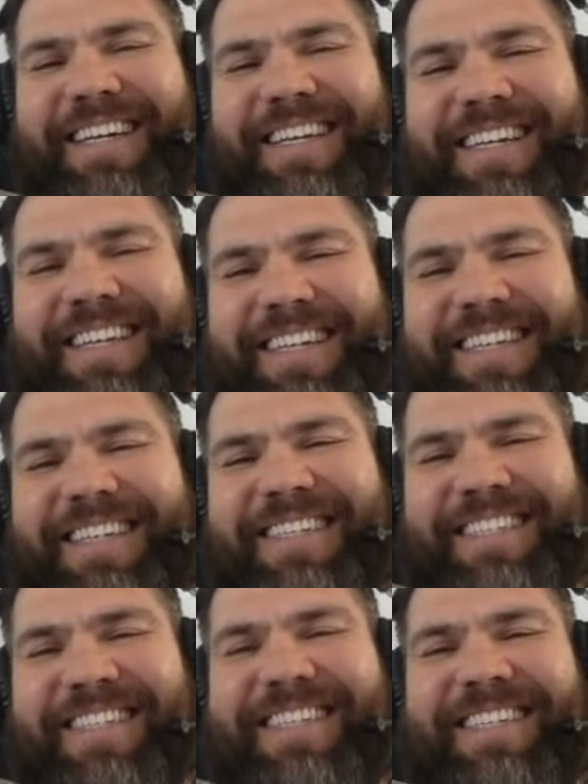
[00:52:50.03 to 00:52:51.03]

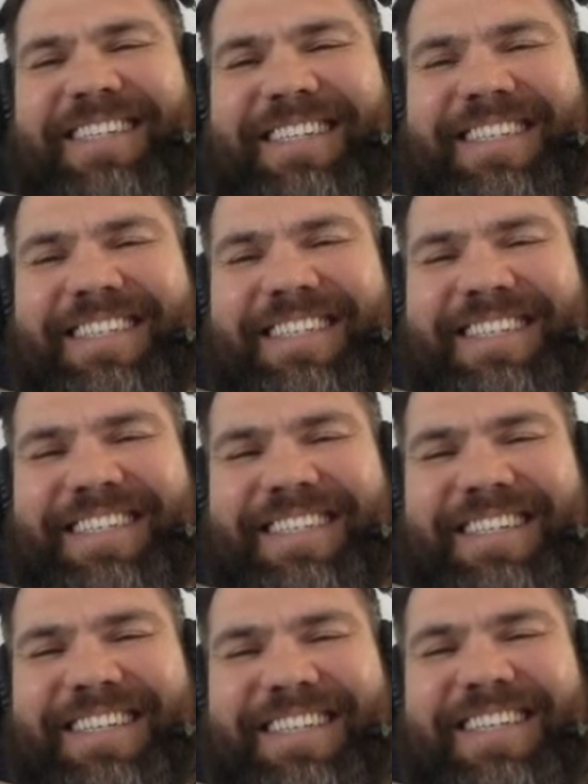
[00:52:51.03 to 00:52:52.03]
specific thing that we
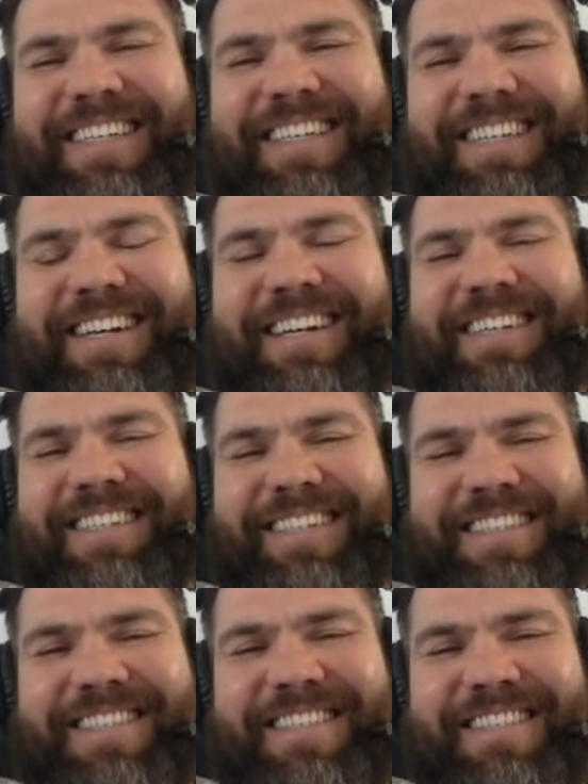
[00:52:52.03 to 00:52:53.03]
do that has
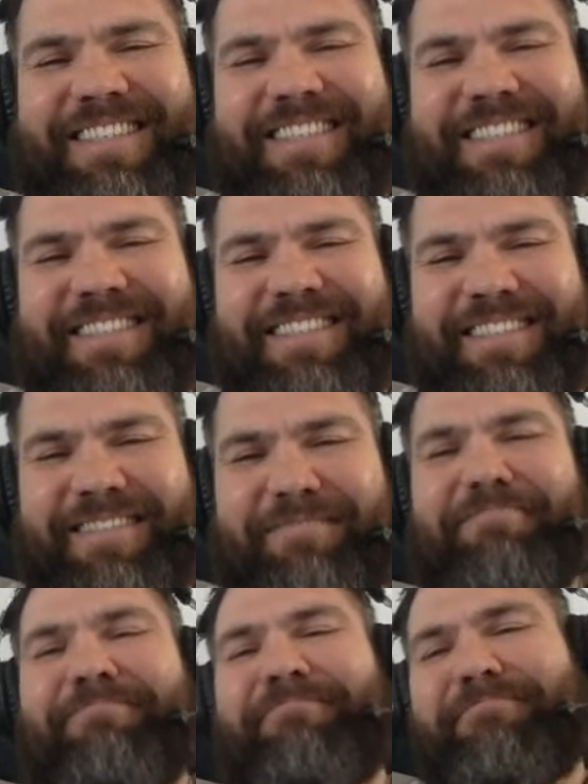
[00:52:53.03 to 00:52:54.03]
no application
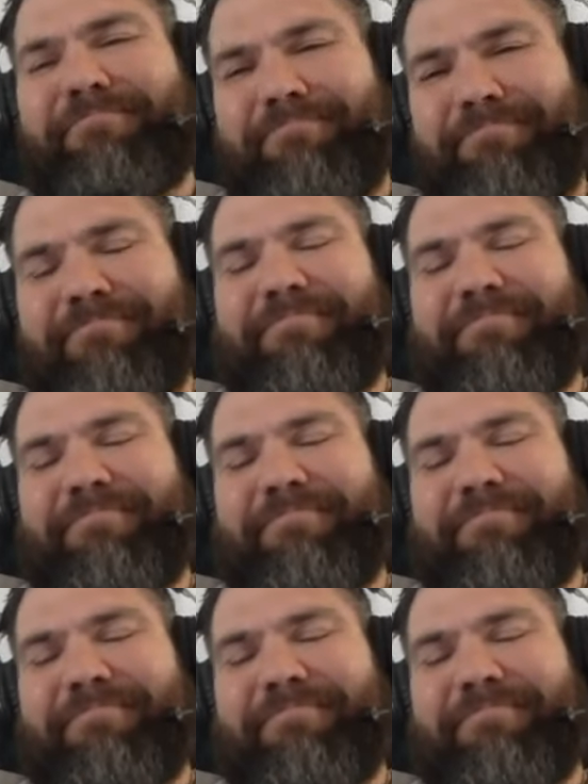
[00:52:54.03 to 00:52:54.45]
anywhere else.